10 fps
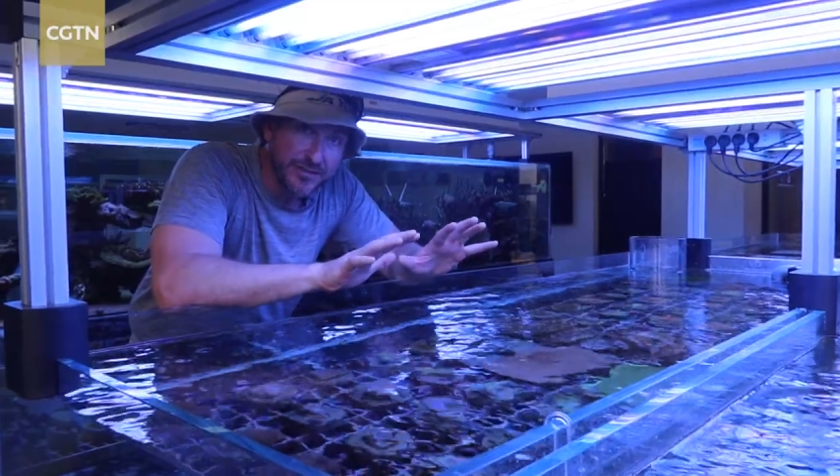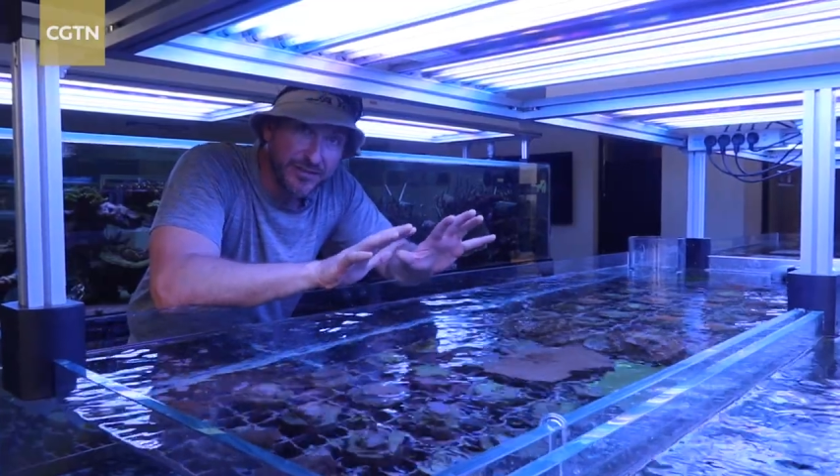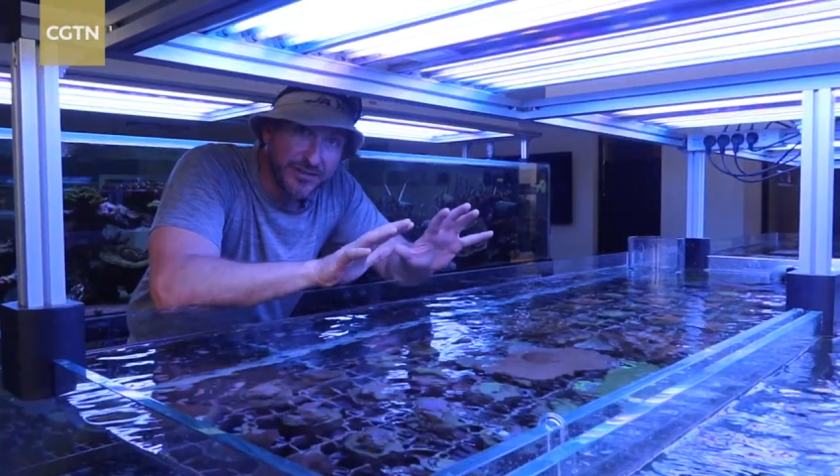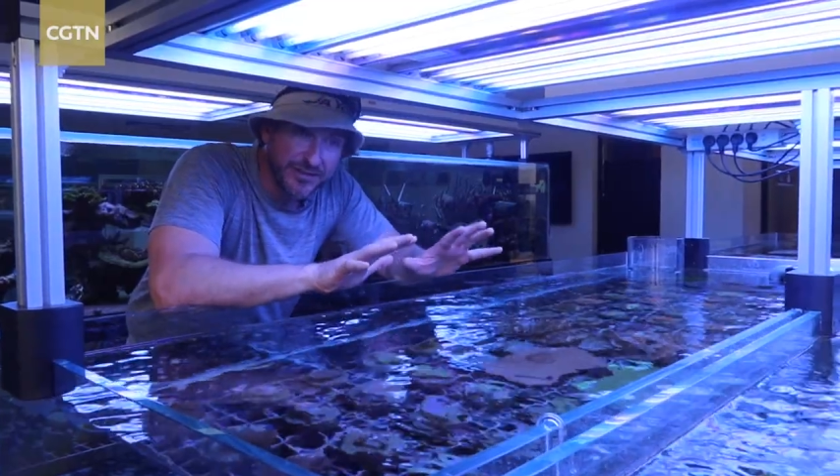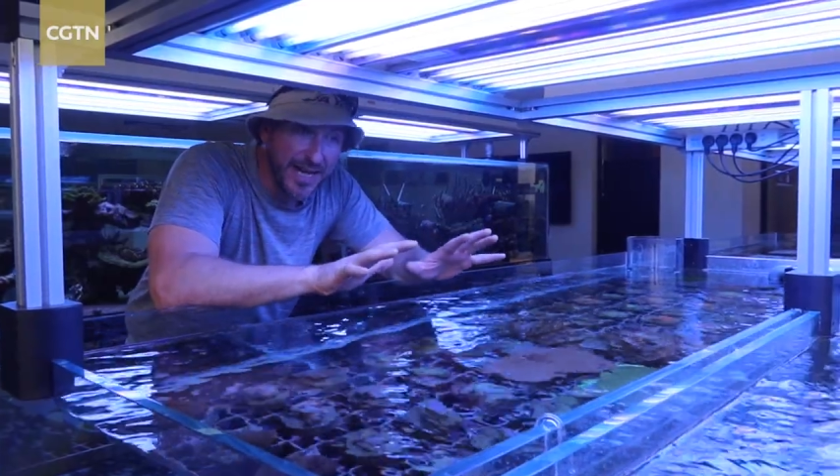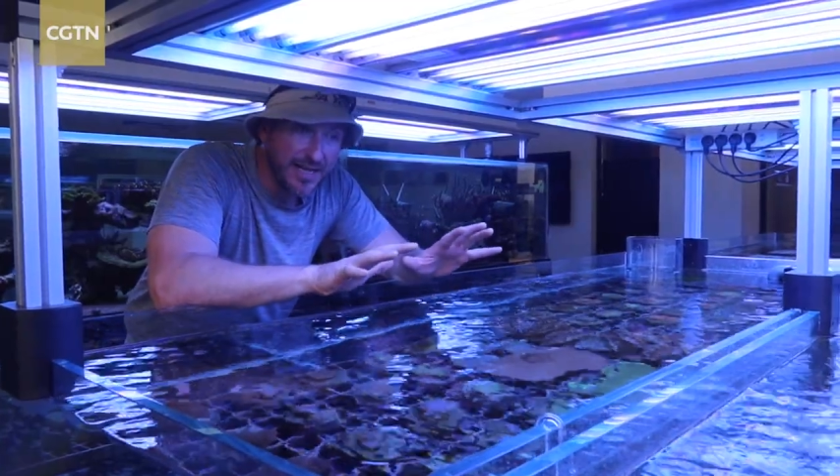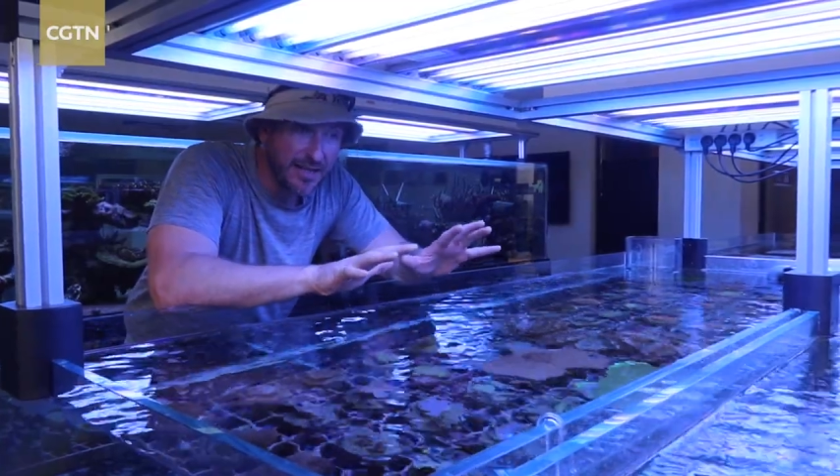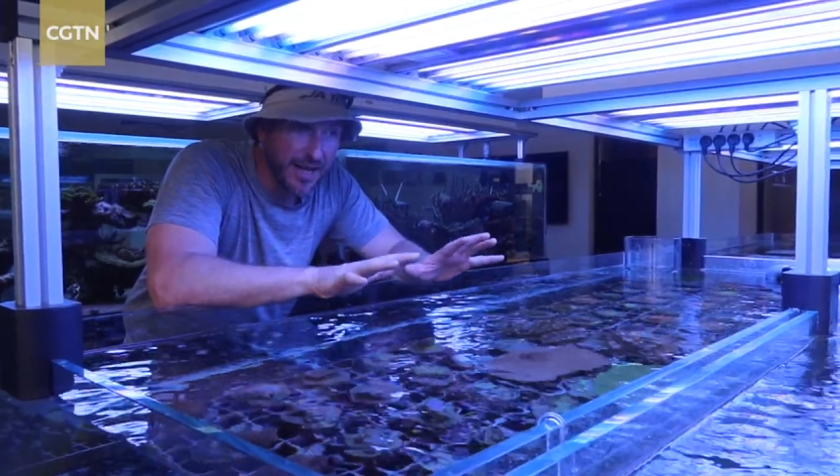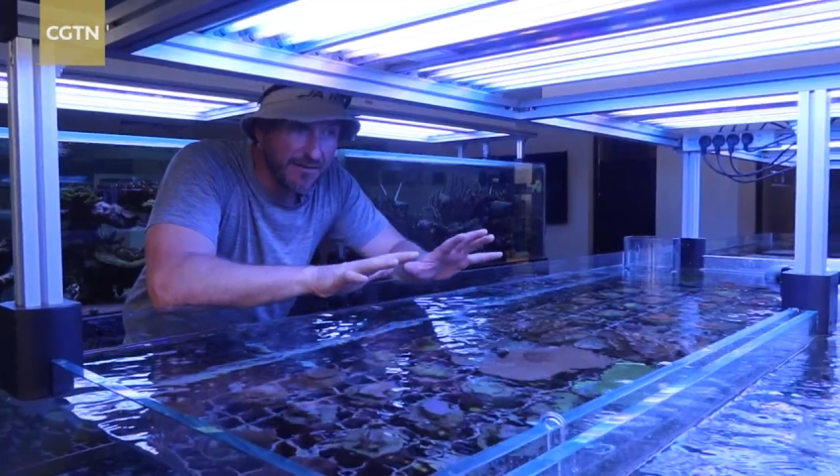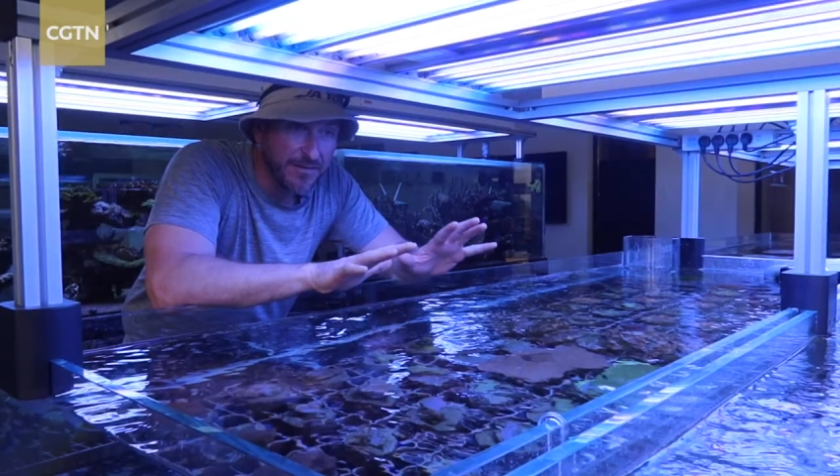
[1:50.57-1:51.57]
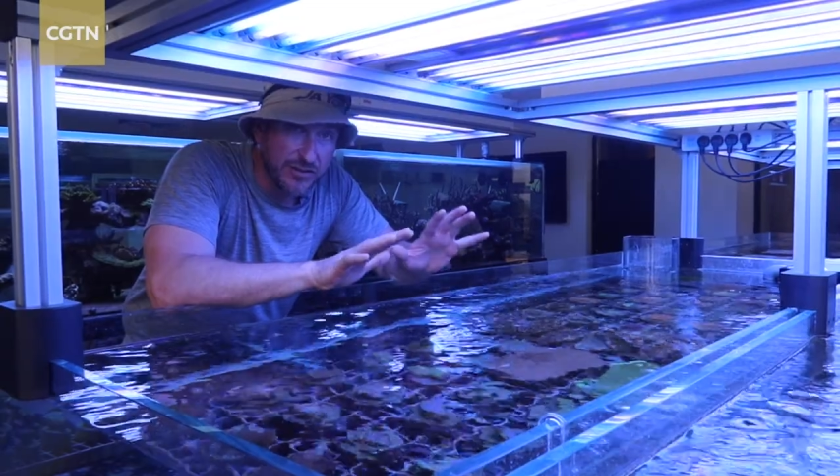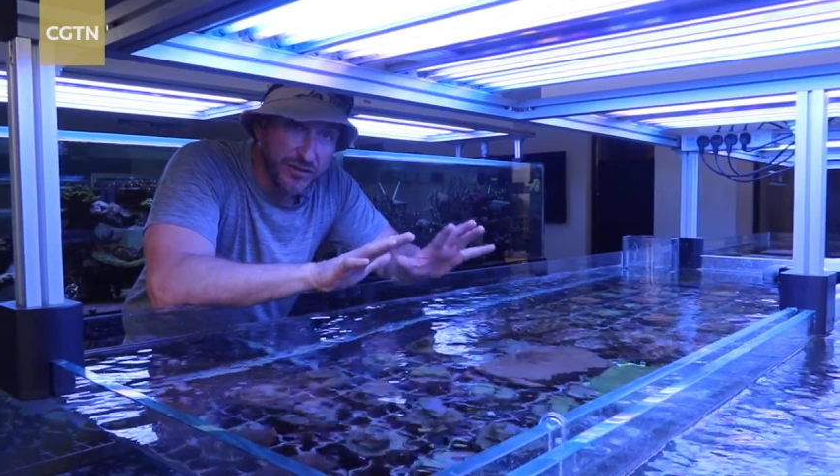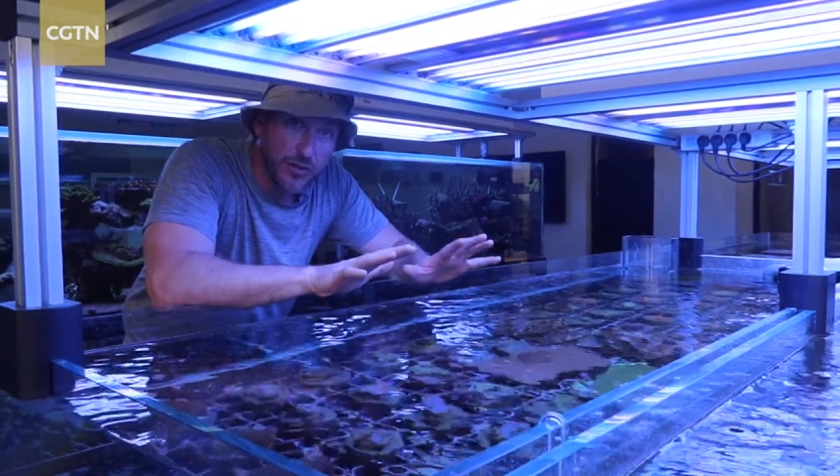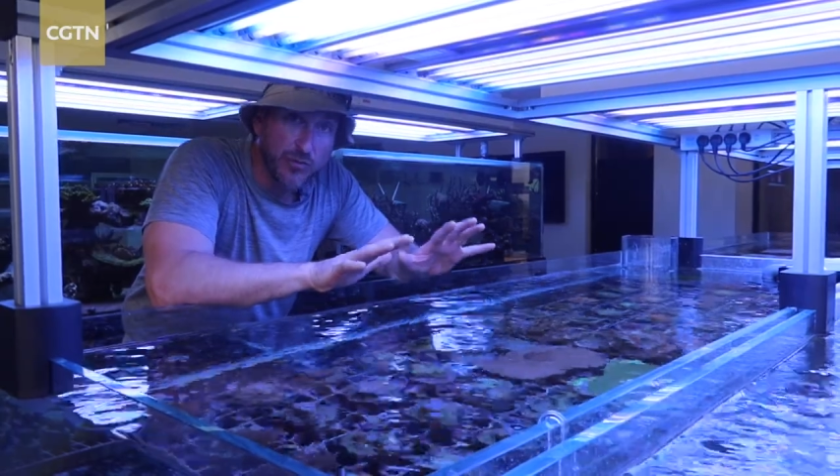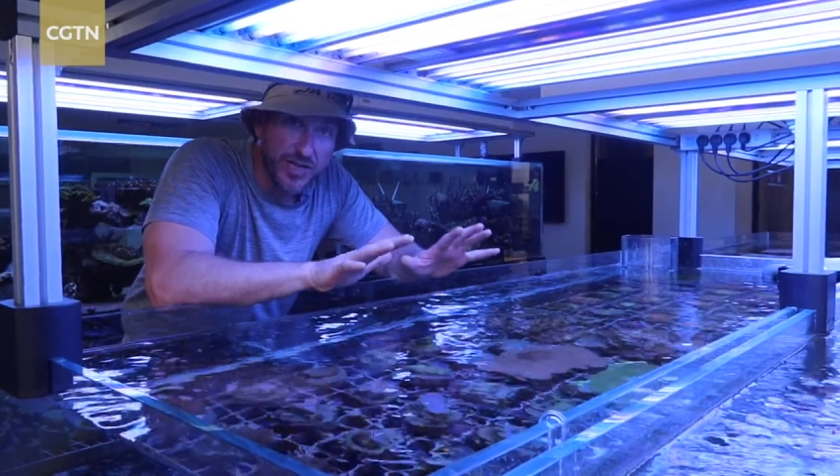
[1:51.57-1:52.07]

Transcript: sustain life that's so